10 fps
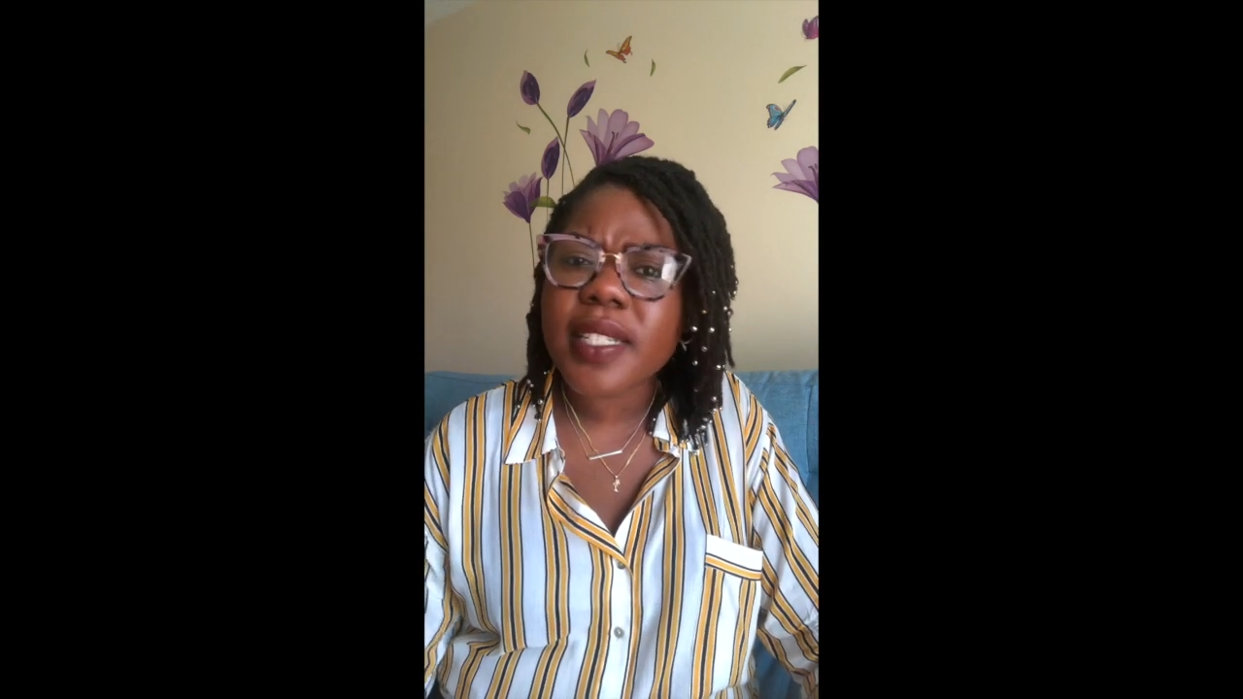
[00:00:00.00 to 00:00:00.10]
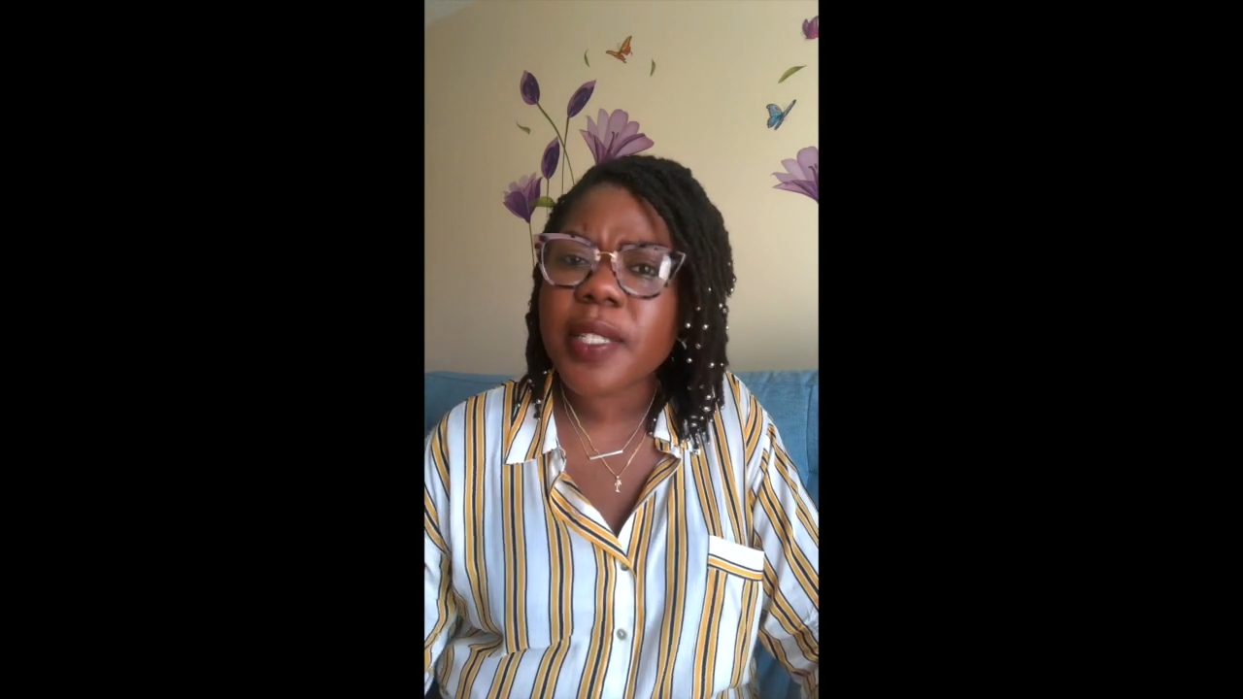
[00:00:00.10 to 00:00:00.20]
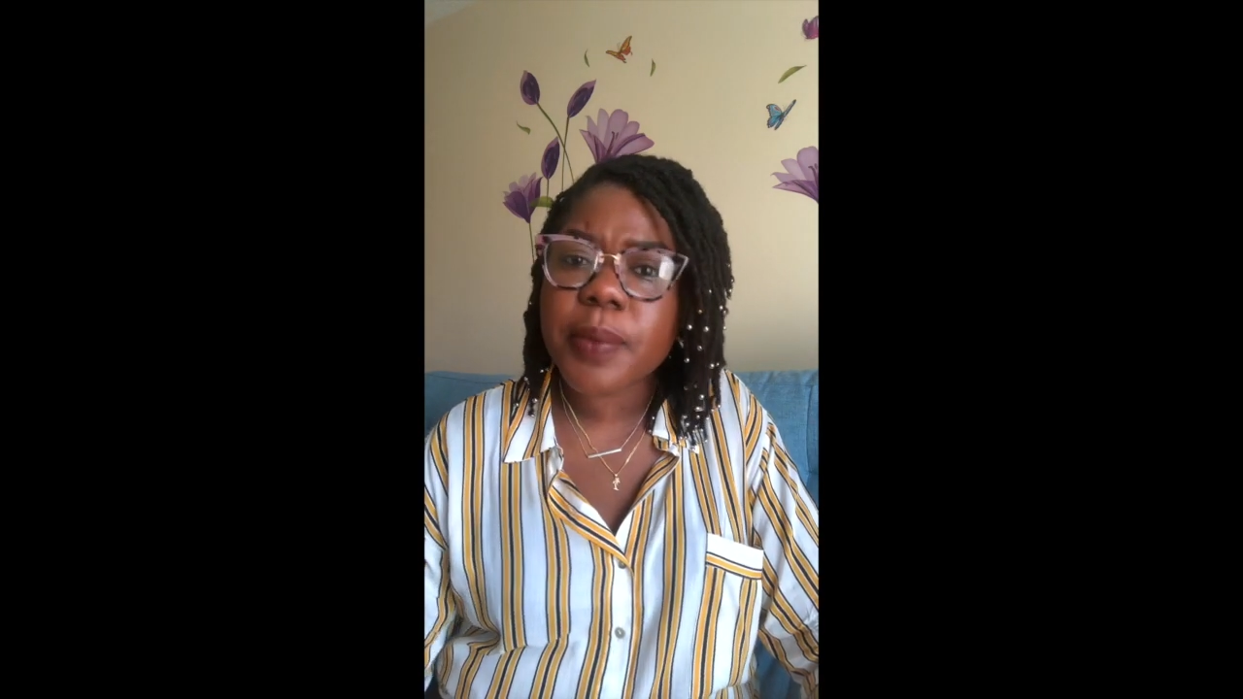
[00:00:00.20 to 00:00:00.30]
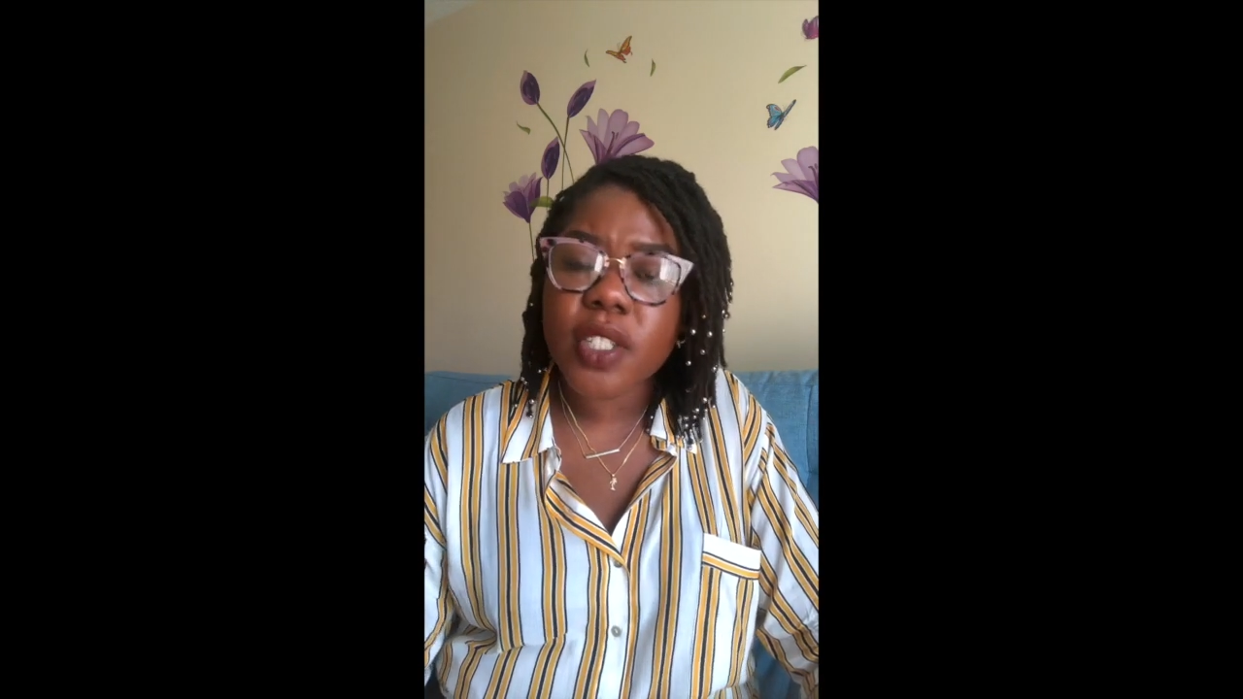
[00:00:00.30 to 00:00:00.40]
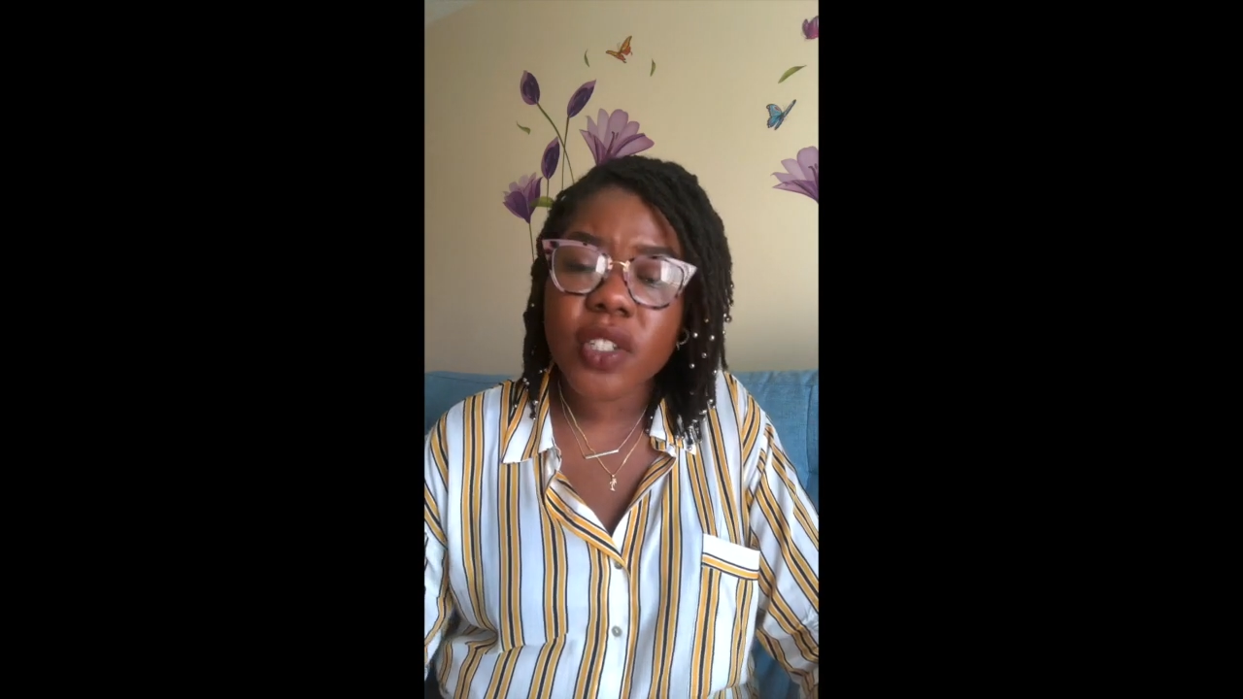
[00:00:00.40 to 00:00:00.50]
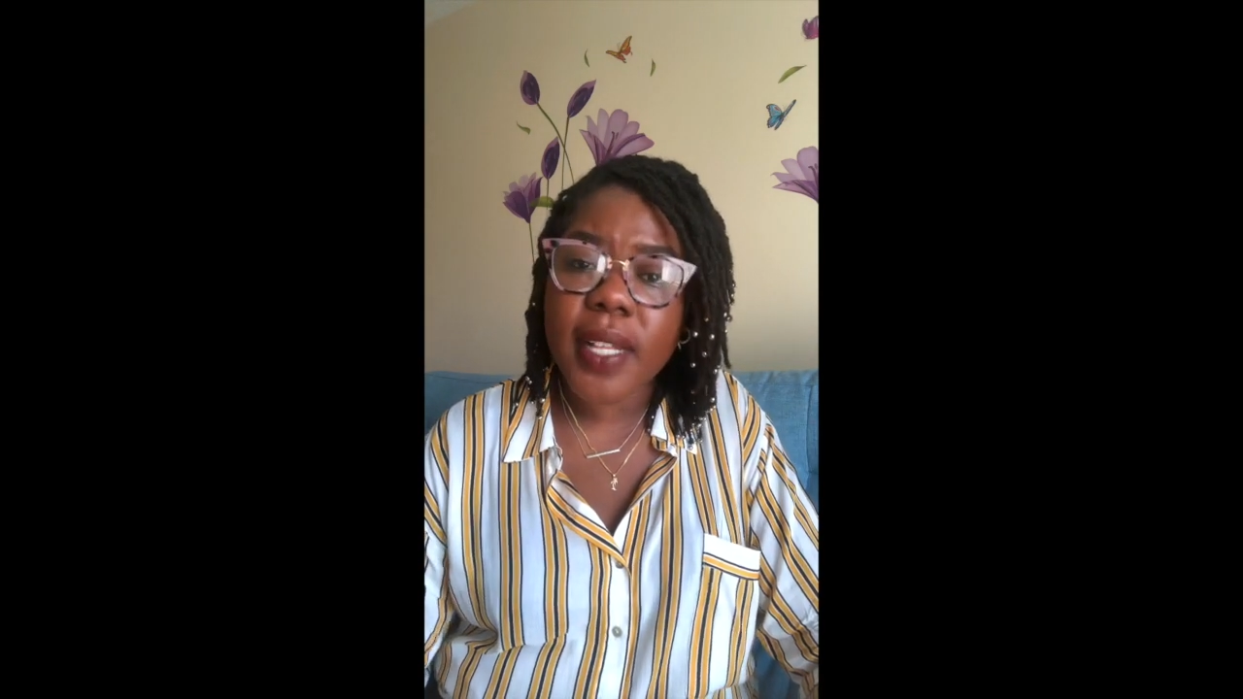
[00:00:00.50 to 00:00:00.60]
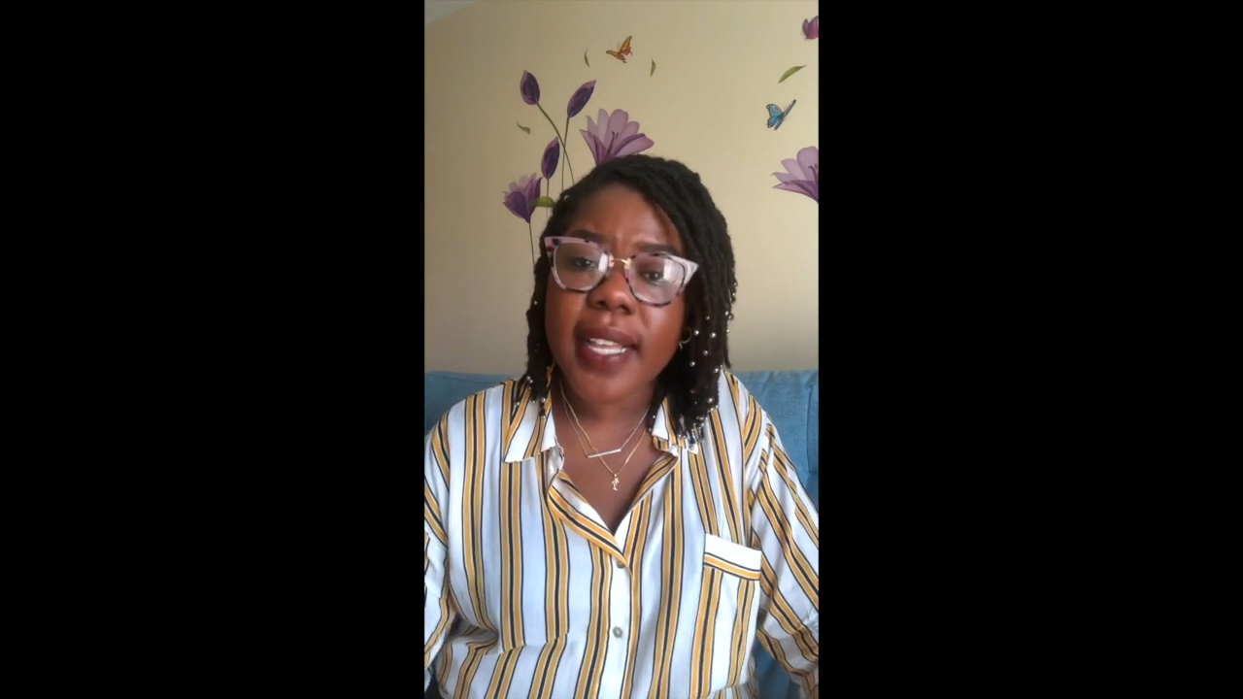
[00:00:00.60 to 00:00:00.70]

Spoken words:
and a spiritual